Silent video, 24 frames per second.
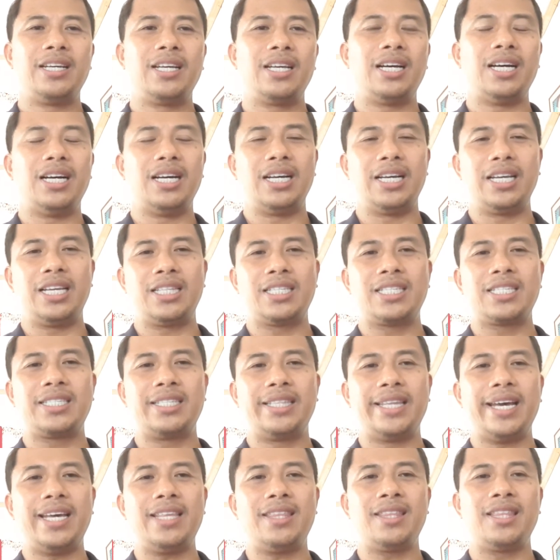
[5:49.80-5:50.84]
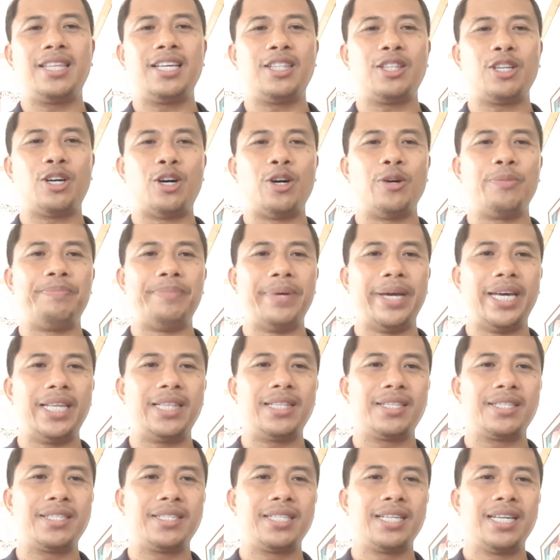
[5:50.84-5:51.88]
it's death that
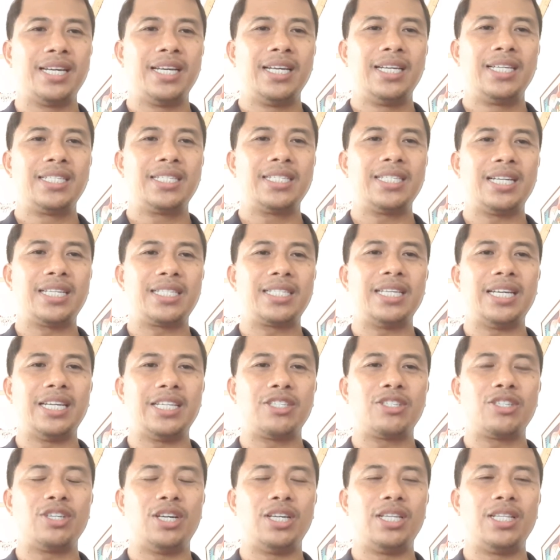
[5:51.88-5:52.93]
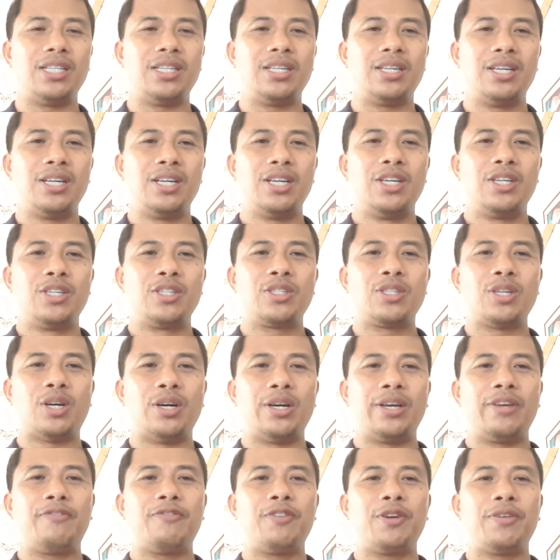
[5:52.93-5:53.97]
opens succession.
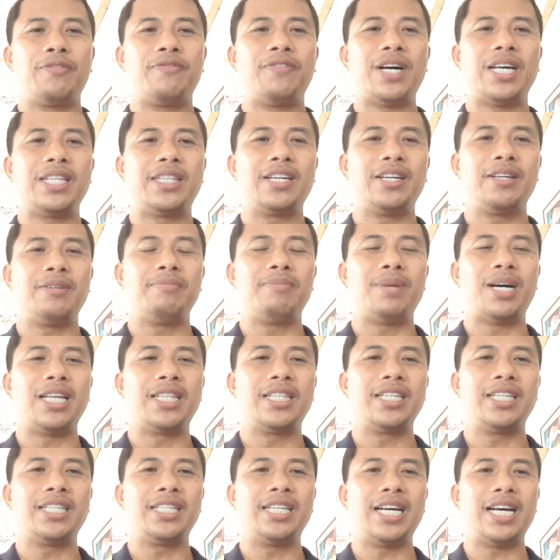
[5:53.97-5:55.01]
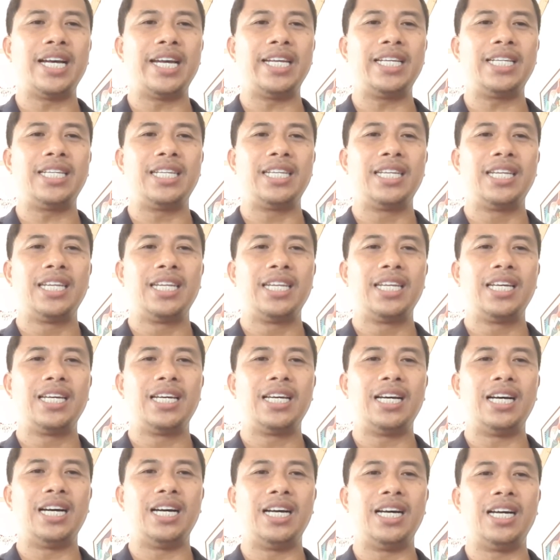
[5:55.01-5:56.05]
So if your father and mother died,
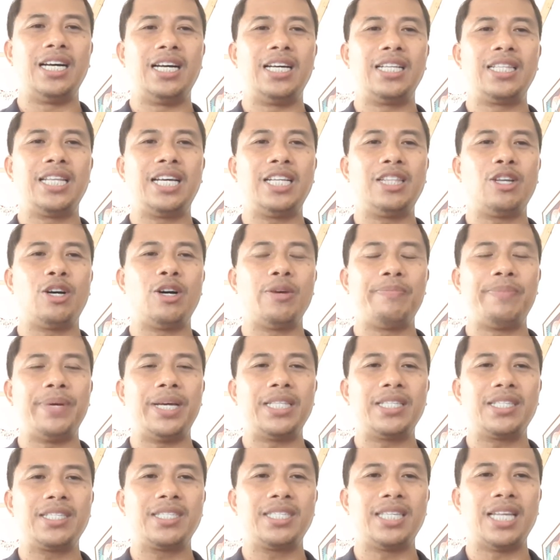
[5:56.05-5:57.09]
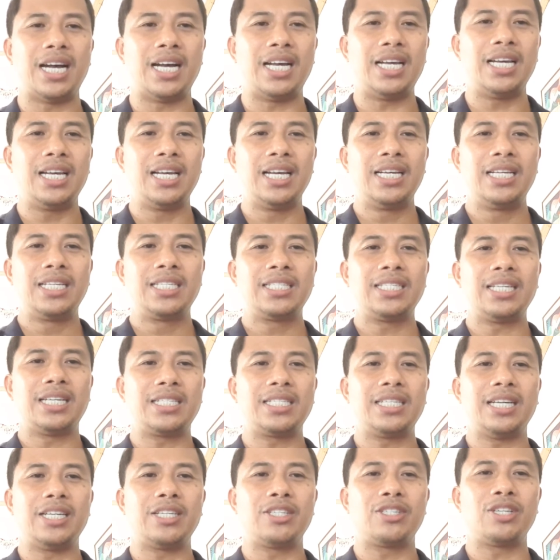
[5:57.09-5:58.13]
that opens the
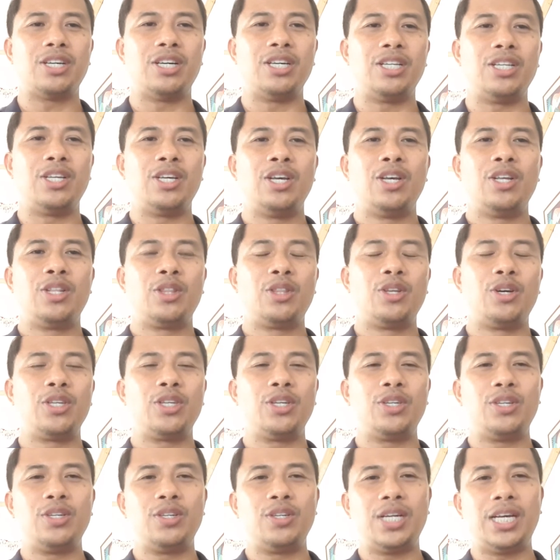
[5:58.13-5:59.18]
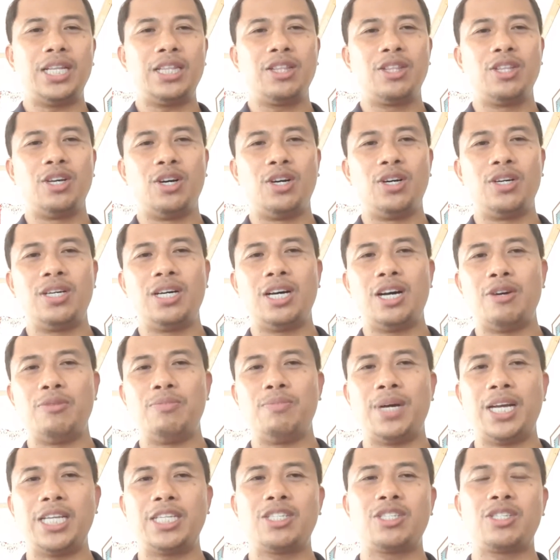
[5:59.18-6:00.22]
succession. Though you do not know how
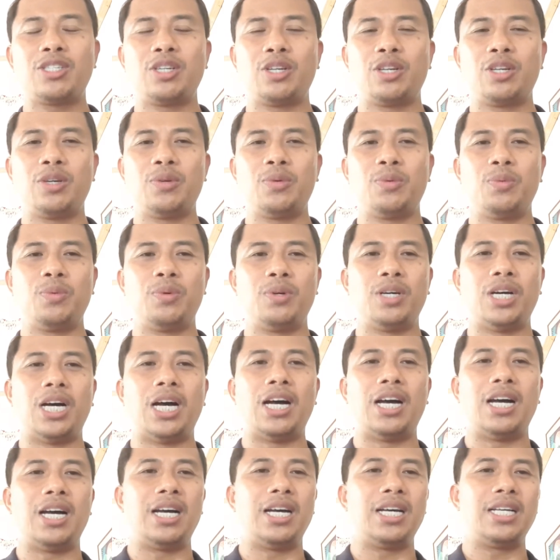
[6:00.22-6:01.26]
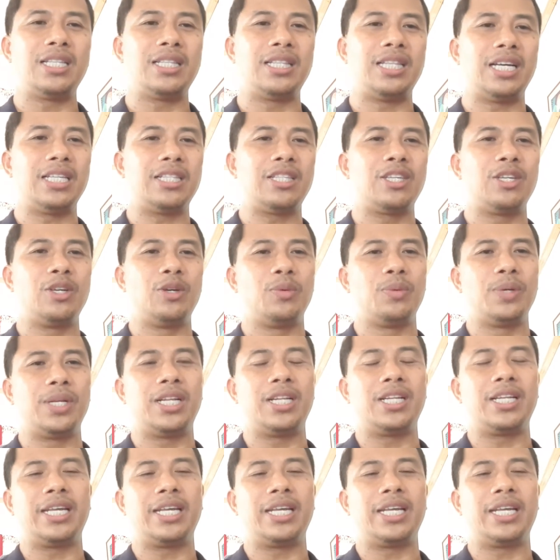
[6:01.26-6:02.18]
much that you will